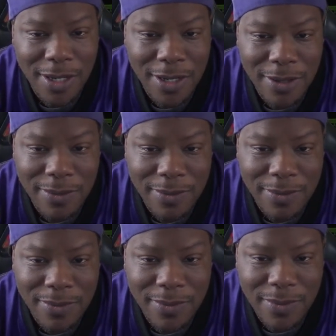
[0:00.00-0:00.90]

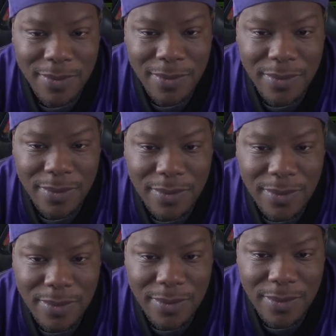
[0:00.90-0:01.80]

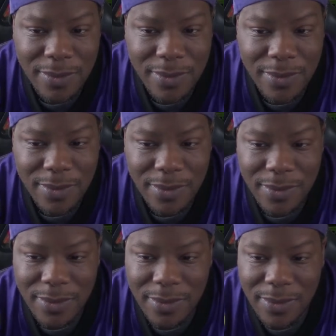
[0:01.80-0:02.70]

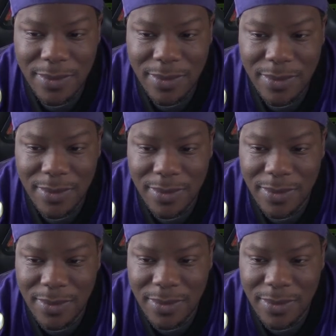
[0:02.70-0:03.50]
(silence)